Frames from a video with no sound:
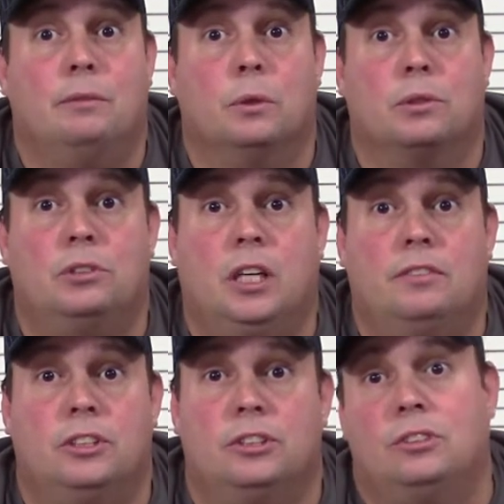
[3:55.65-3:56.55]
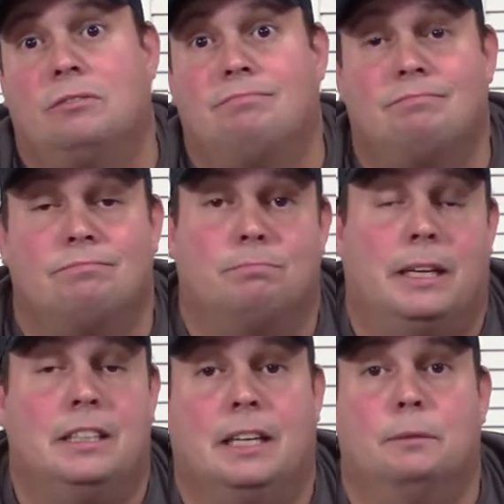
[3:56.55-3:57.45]
to order stuff and just
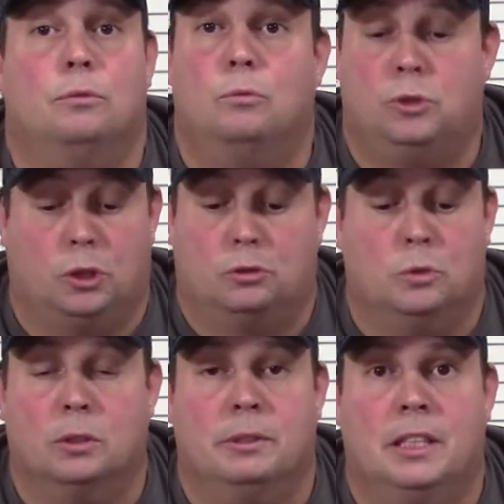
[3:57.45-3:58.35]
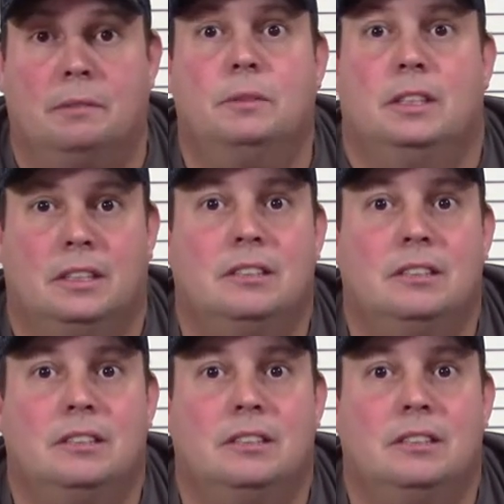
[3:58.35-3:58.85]
by the time it starts warming up,